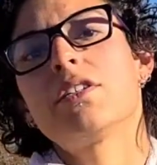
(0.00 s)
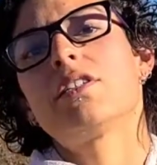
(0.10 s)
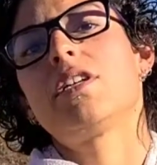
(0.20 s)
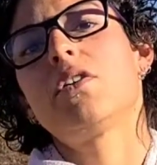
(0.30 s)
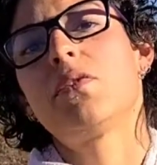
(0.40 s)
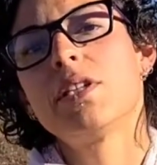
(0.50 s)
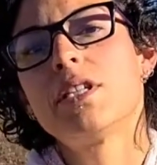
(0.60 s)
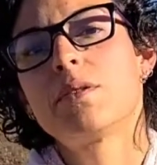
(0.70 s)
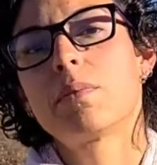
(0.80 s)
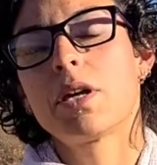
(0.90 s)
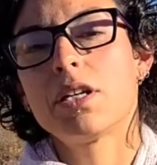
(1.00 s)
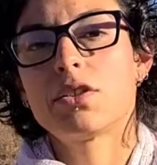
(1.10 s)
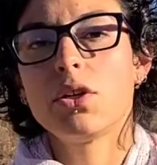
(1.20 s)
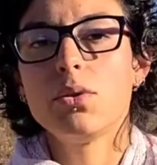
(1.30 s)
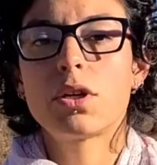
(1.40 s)
yourself in this place,
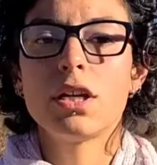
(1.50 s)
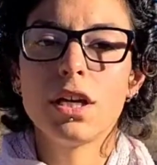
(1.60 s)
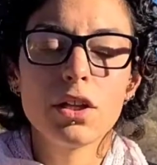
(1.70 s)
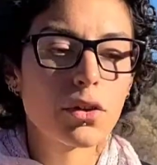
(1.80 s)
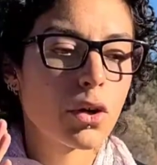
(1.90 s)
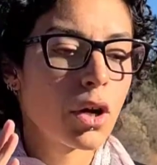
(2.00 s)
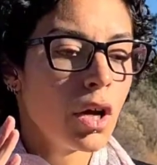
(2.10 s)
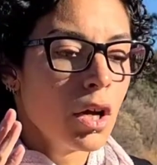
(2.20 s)
you can either